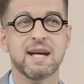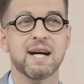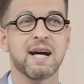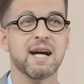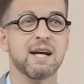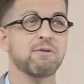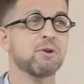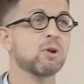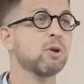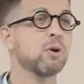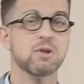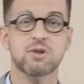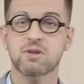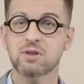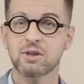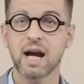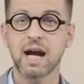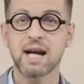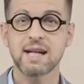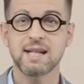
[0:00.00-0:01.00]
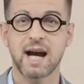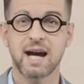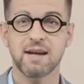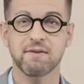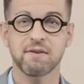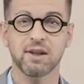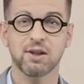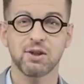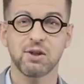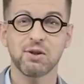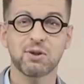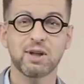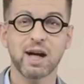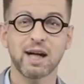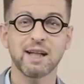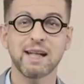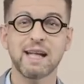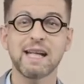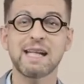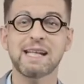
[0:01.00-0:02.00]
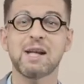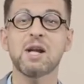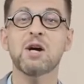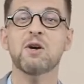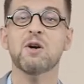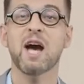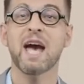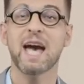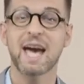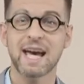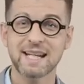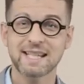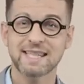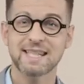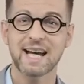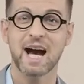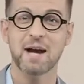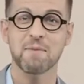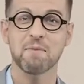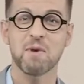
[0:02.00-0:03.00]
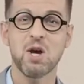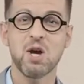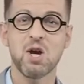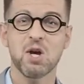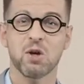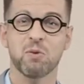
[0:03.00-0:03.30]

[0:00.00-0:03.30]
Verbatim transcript: uh, if you're going skydiving, you kind of need to know ahead of time